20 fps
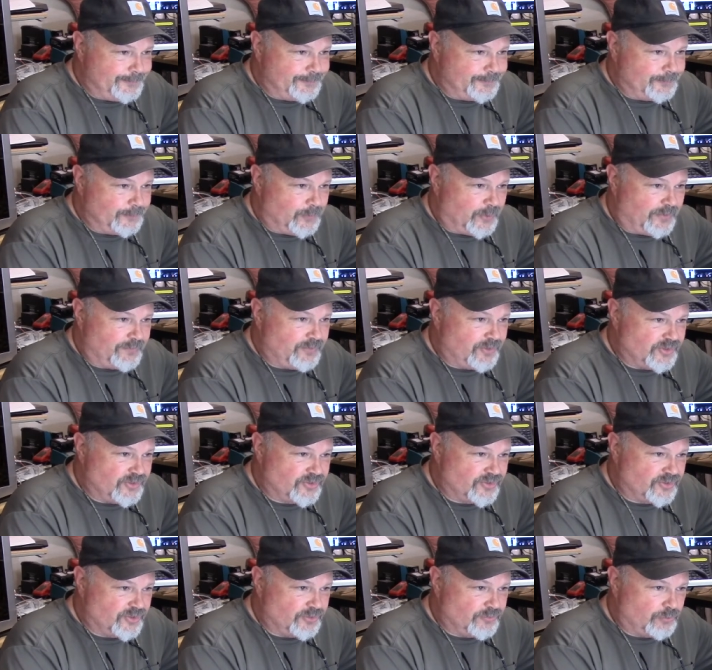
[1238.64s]
whatever it
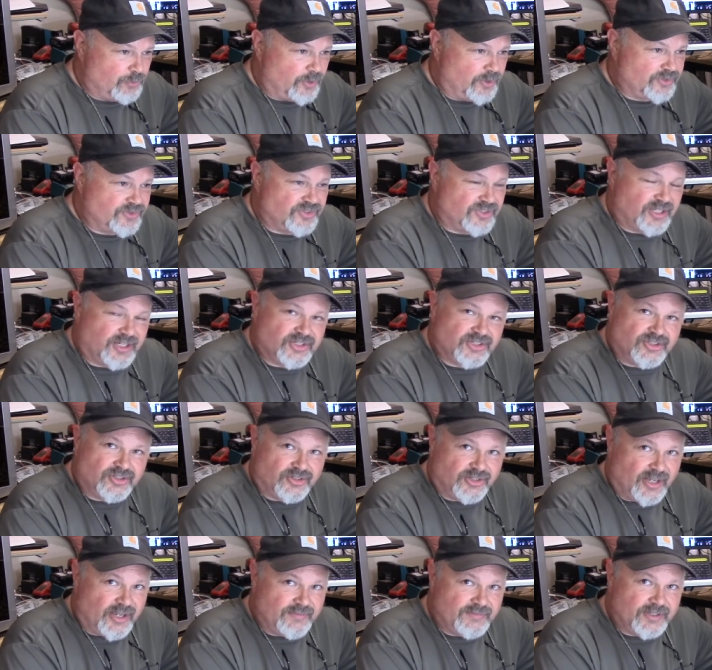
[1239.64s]
is, the Royal Selection
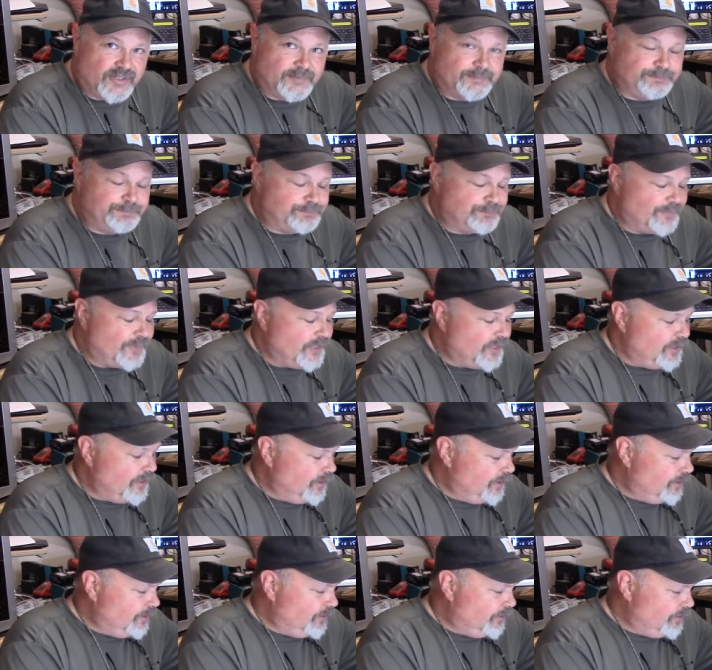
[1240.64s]
11.
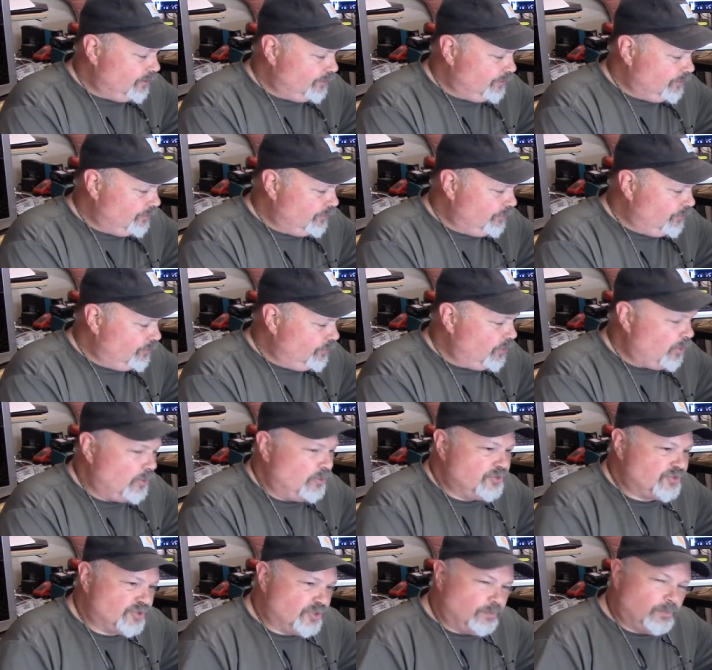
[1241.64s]

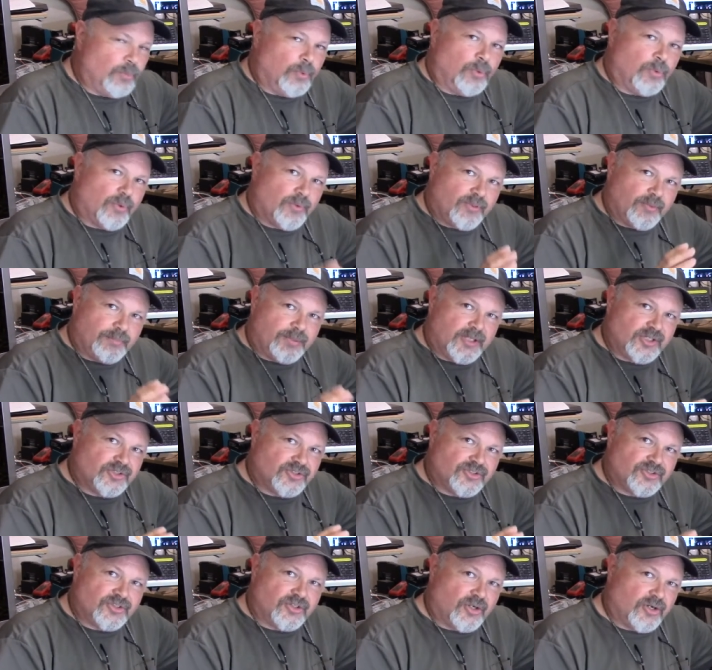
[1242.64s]
Those are more the Punch
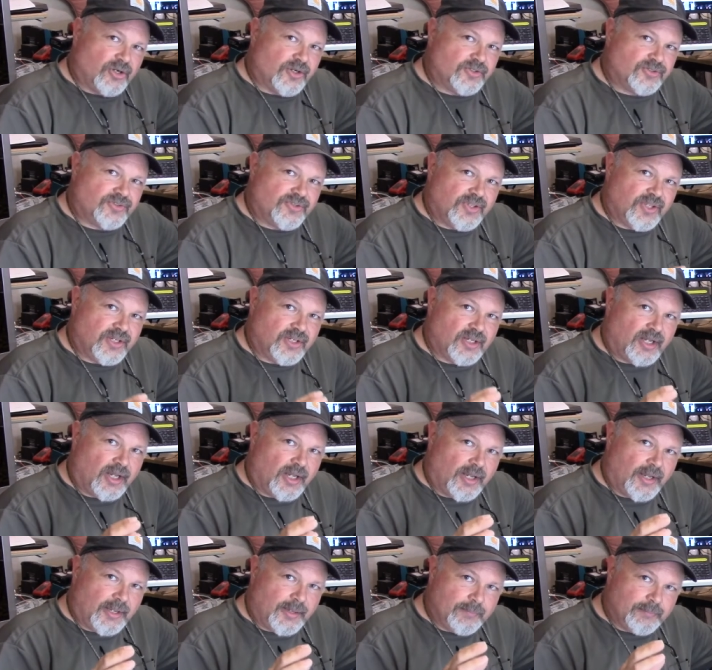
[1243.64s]
cigars that
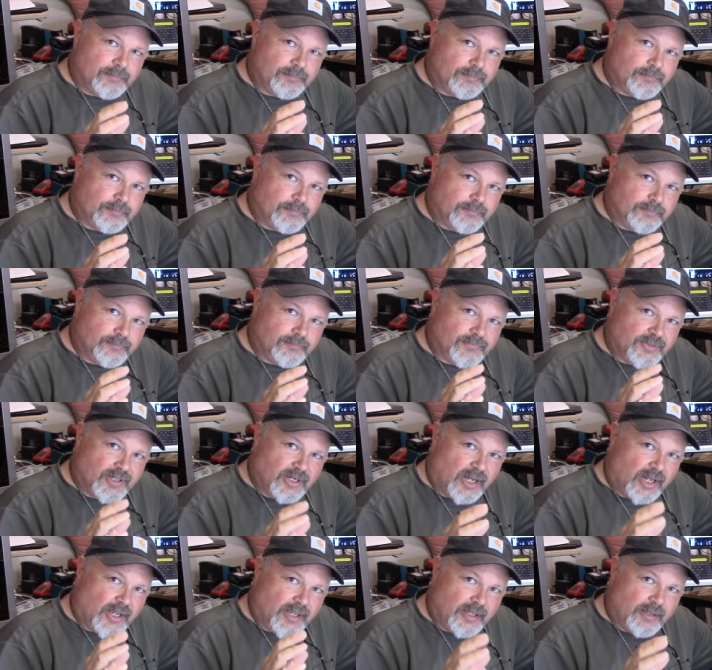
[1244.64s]

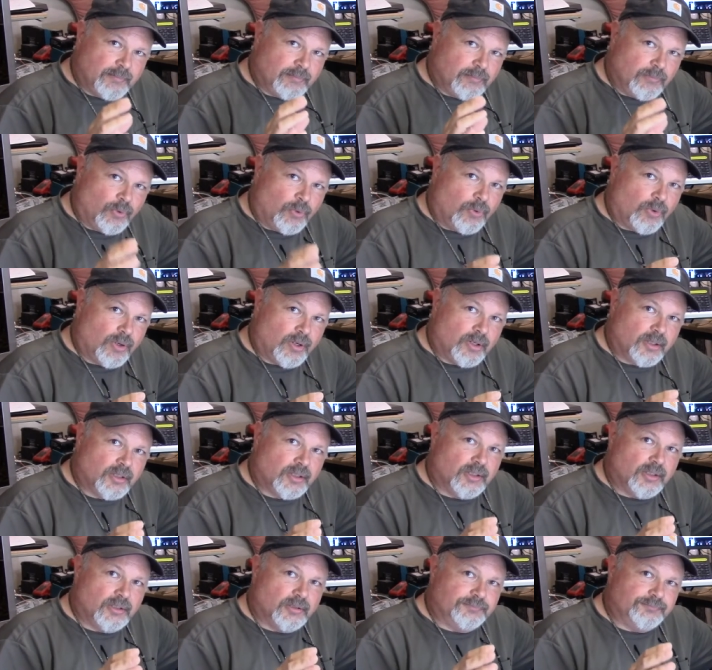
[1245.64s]
I am more
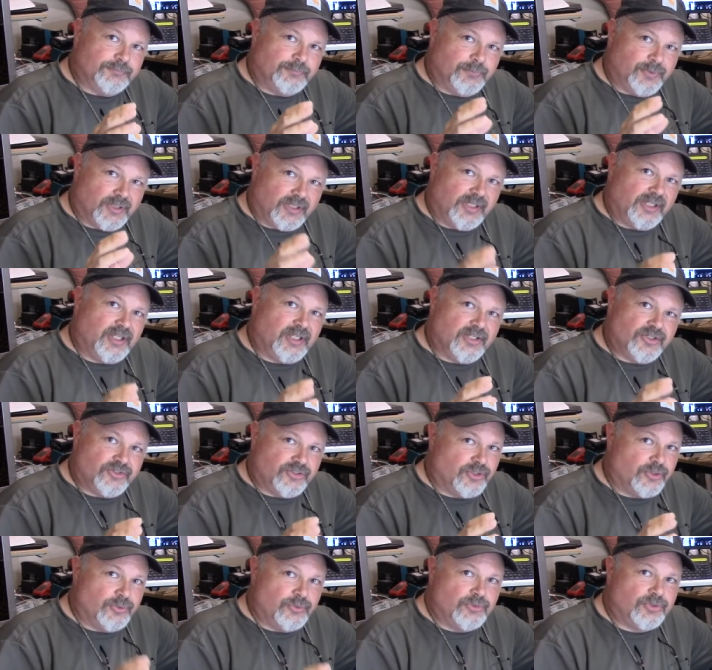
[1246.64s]
really in
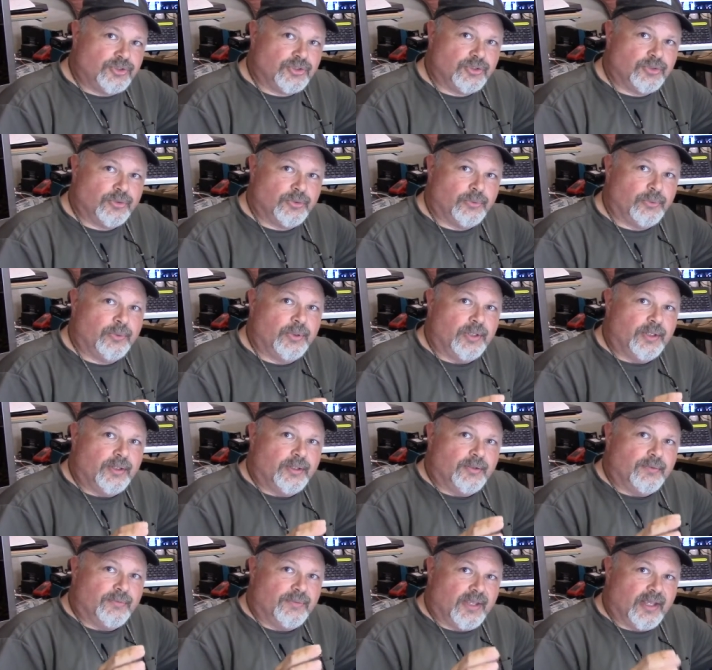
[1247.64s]
tune to
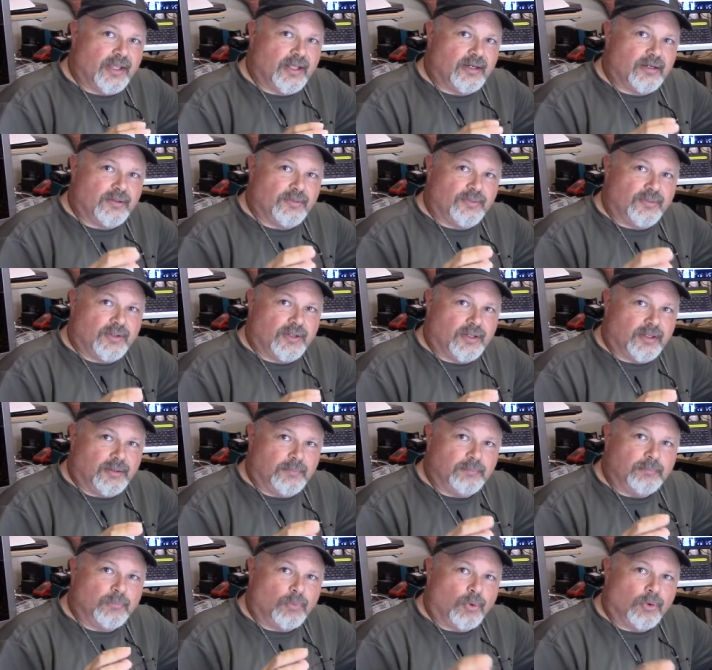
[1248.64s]
than the
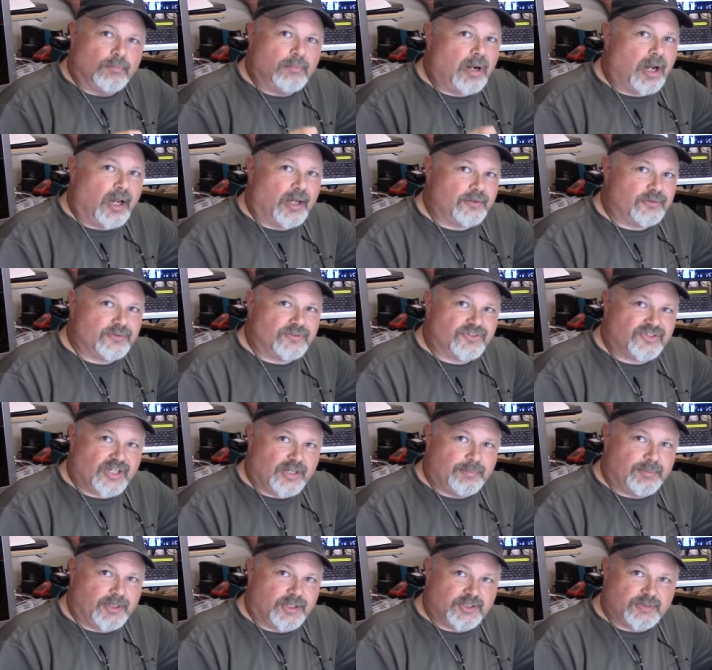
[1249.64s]
more modern,
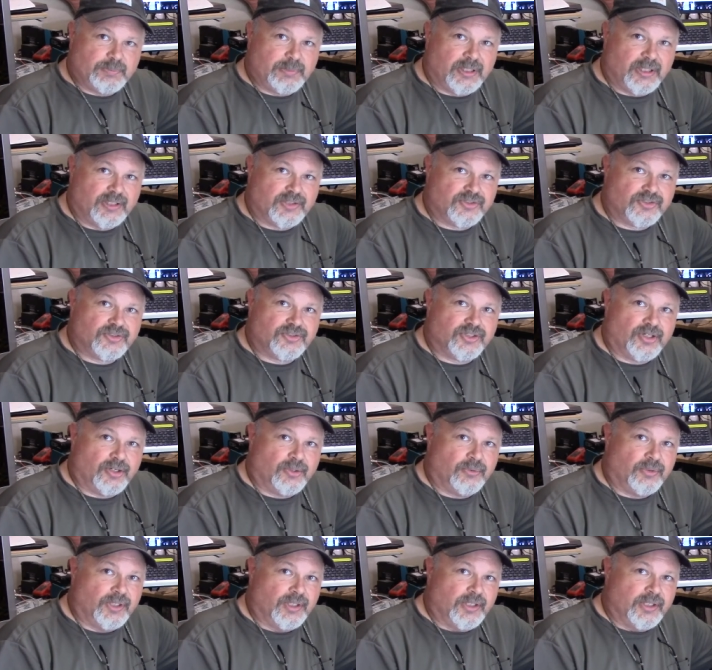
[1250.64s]
say, Punch. So